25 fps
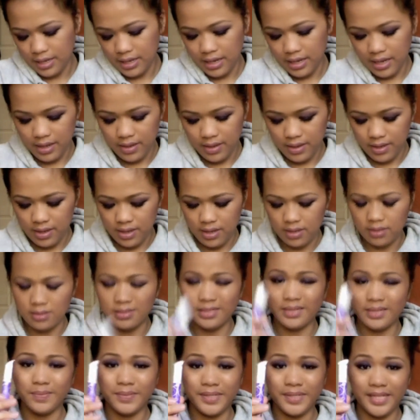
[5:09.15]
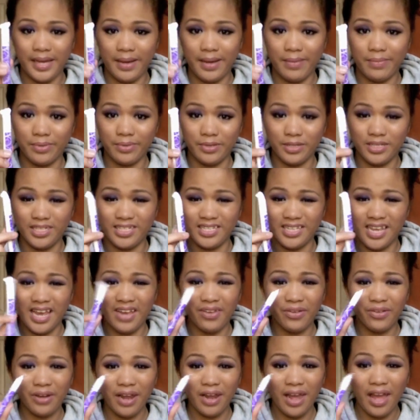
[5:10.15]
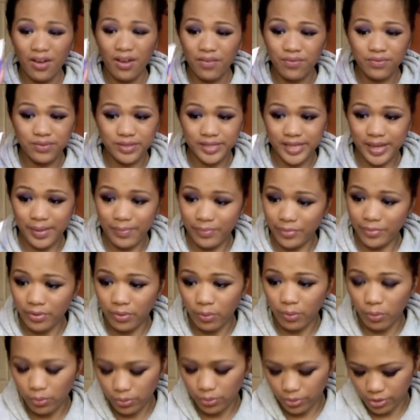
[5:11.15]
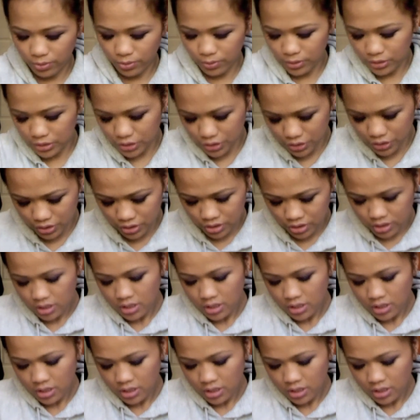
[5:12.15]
And then some tampons. I don't have tampon holder, which